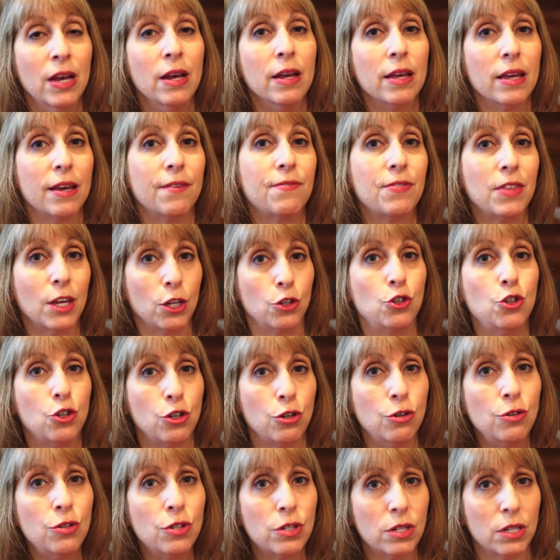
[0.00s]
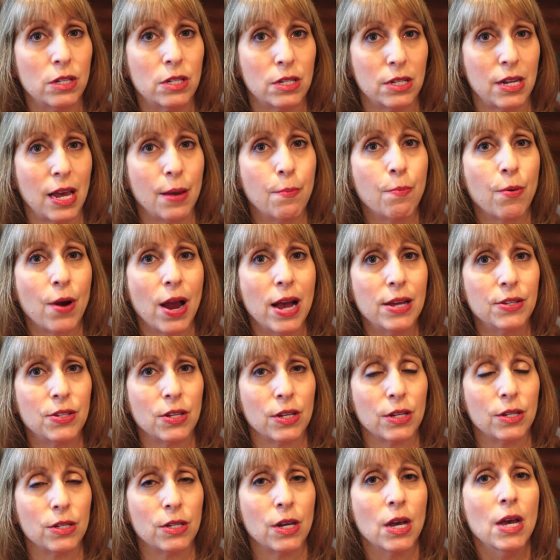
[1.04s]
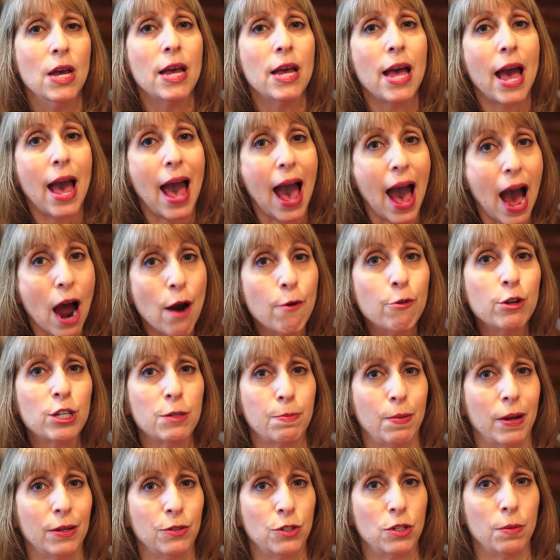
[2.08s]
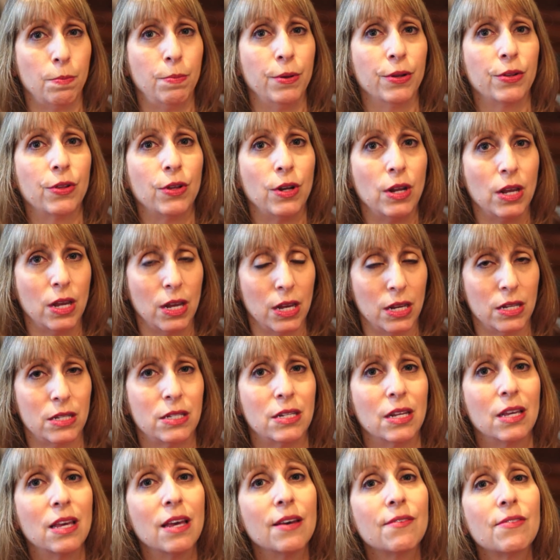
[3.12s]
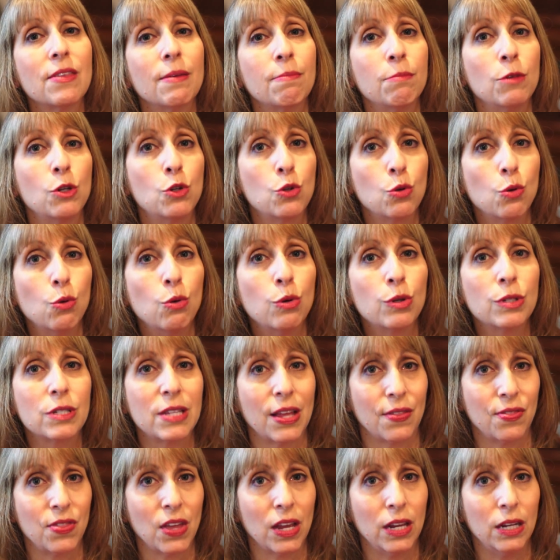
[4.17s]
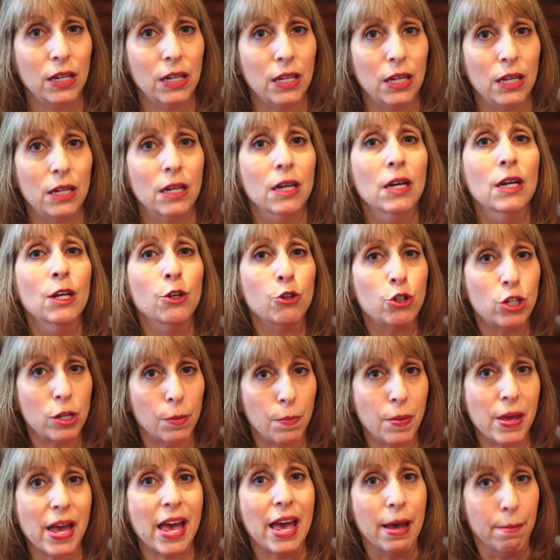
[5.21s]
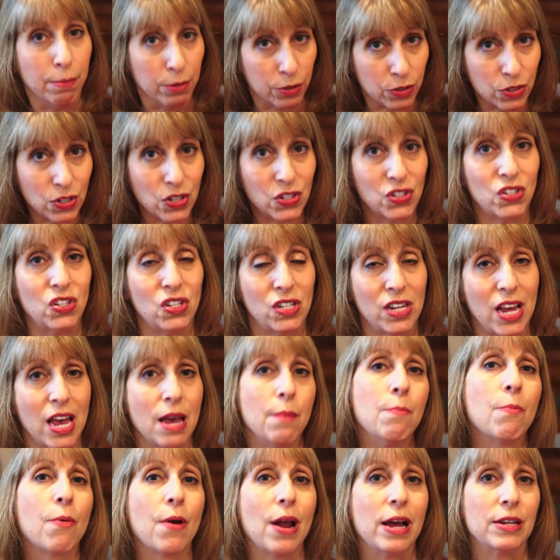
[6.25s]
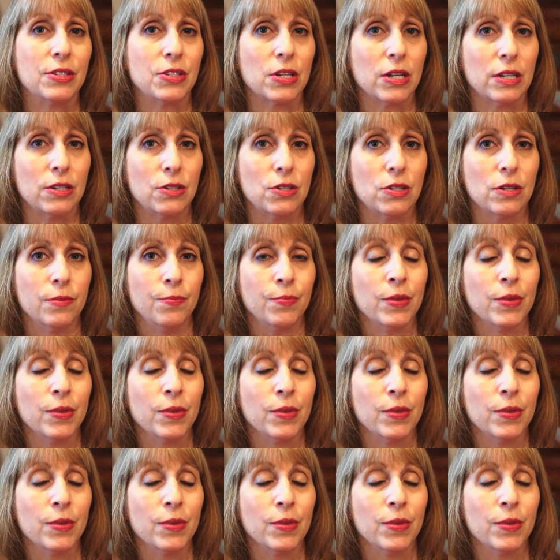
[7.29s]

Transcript: If they choose to stay present, our responsibility is to give them the tools that they need to be able to stay present.